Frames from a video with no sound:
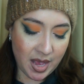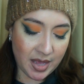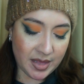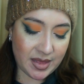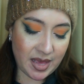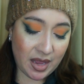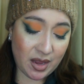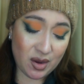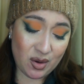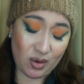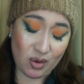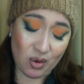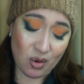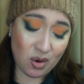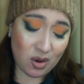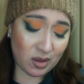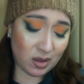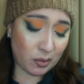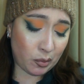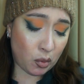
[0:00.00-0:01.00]
They can
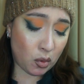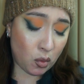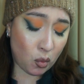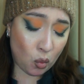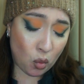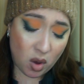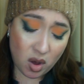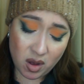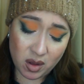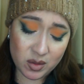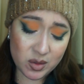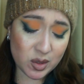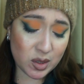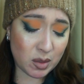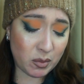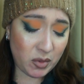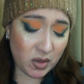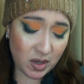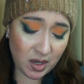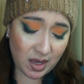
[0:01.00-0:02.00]
crawl up walls,
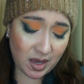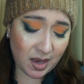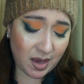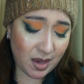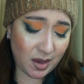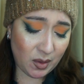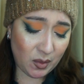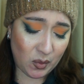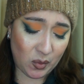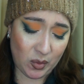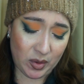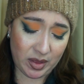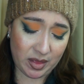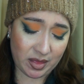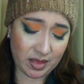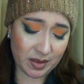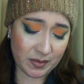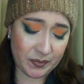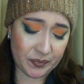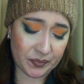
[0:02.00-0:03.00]
communicate
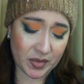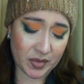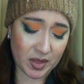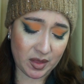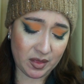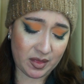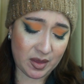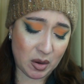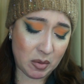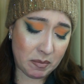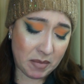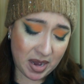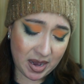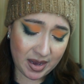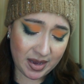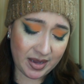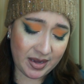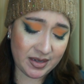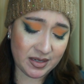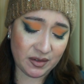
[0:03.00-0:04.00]
with their
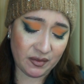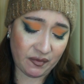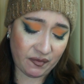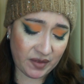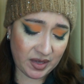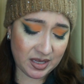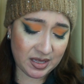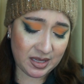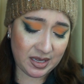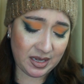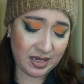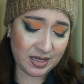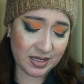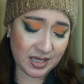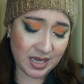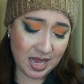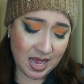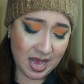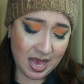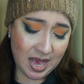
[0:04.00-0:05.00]
mind, feelings,